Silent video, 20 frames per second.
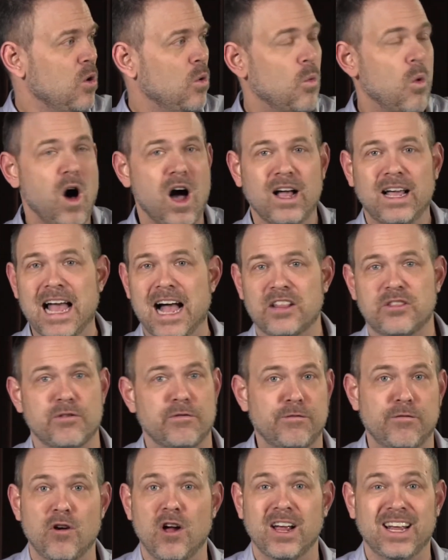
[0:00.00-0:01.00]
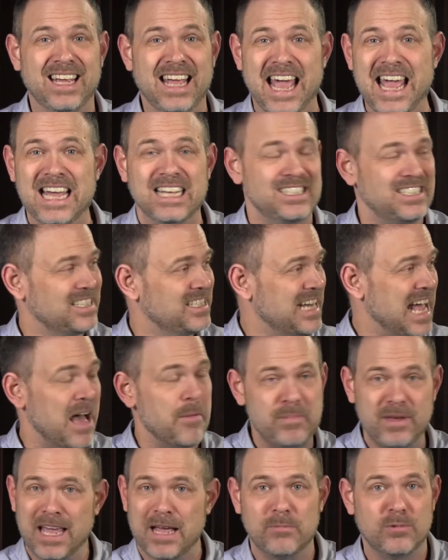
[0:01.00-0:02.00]
walk out the front gates and
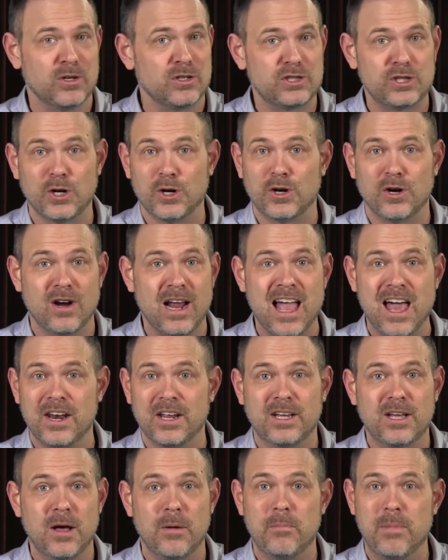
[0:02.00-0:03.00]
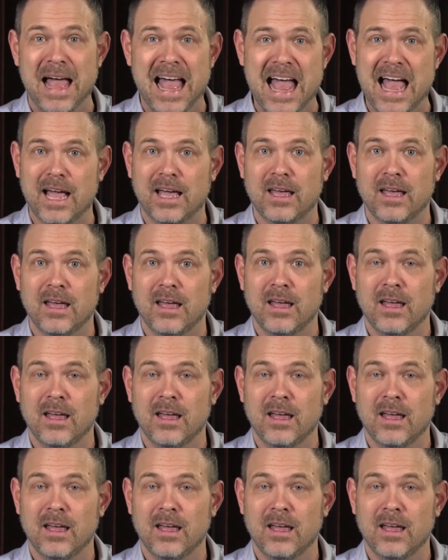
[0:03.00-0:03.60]
not be able to turn around and come back.